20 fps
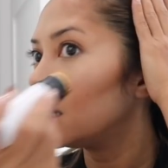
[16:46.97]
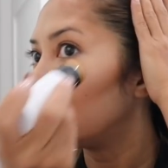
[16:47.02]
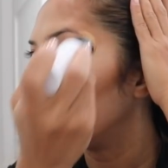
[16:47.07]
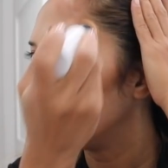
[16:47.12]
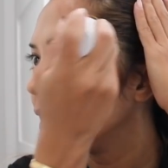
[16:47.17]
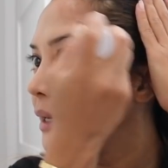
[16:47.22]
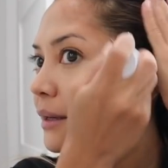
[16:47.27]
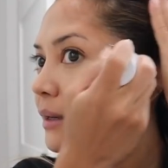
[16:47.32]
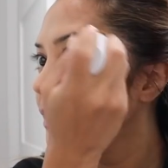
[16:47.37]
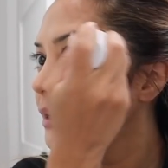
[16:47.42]

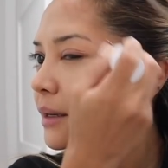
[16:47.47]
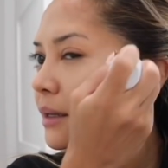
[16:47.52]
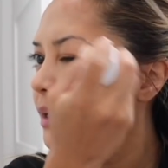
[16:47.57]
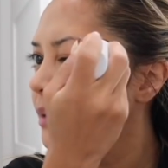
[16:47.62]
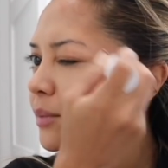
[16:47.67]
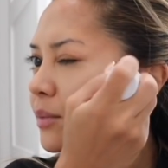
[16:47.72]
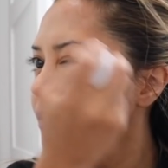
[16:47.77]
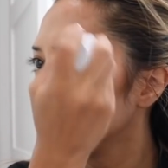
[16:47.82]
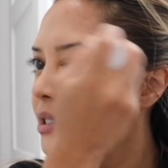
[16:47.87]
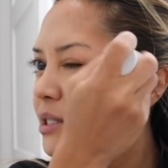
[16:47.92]
like and
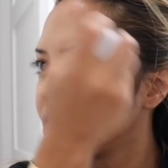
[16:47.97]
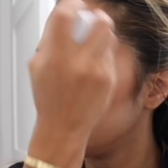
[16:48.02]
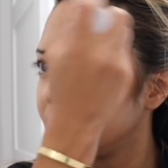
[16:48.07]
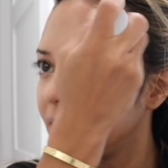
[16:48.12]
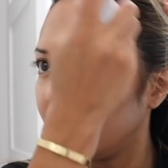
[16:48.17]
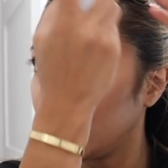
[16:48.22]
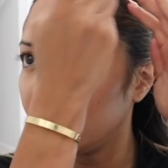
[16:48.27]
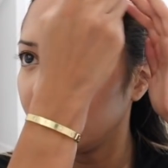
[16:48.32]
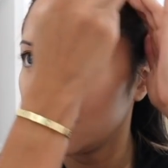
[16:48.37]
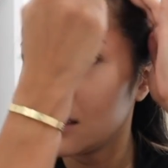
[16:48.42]

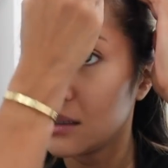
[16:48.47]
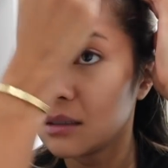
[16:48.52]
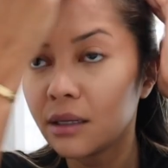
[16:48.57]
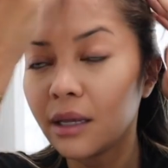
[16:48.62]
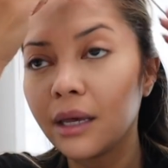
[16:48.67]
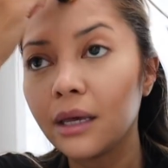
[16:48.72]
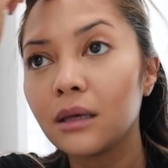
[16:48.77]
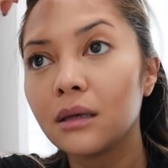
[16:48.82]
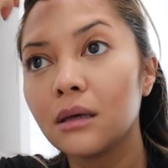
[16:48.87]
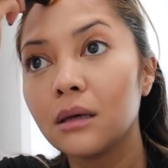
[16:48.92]
appreciate
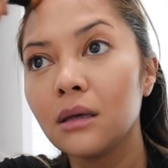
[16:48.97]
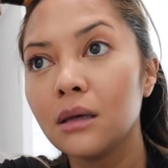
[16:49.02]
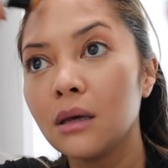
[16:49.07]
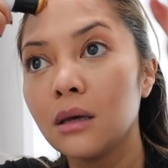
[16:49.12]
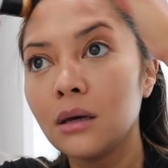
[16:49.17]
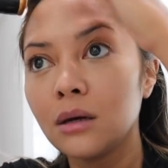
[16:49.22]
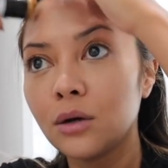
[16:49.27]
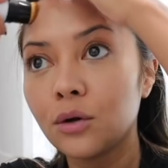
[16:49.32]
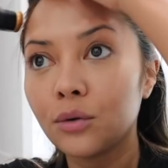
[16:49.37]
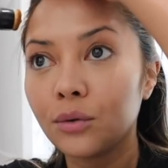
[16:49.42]
like
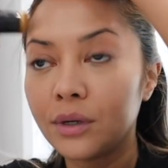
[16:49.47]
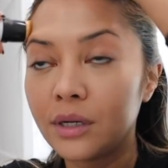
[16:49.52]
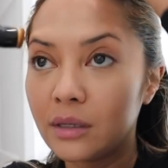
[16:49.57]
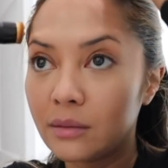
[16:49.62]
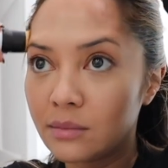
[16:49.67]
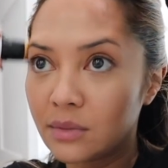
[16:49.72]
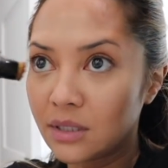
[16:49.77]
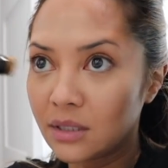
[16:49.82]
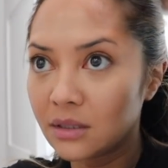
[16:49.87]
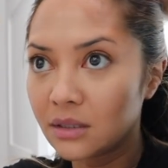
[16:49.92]

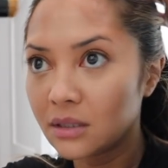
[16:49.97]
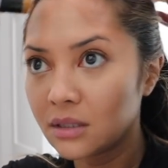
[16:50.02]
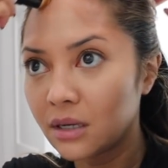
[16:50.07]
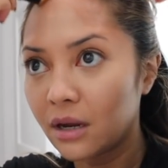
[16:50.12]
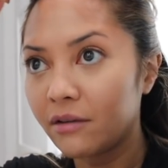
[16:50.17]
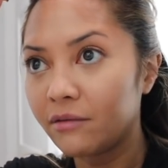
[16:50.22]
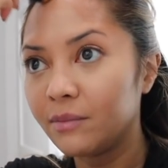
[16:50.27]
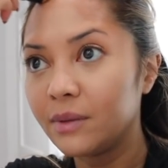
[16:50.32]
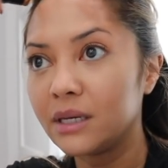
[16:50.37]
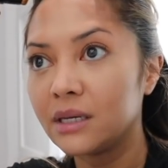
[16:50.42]
creams and
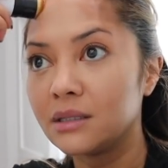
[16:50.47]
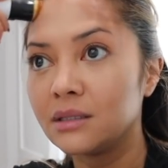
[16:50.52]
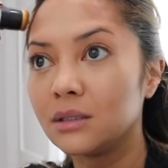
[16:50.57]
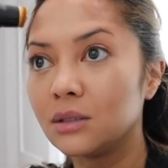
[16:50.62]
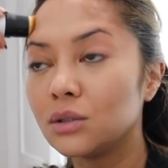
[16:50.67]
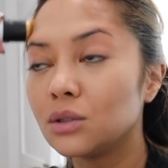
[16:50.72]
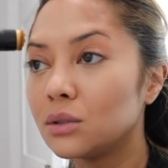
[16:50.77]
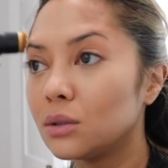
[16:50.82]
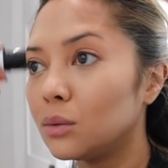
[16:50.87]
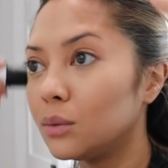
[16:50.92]
stuff because
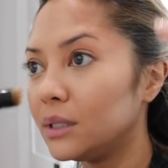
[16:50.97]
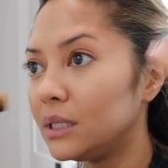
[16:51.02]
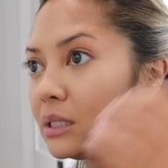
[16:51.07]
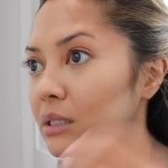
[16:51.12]
it's so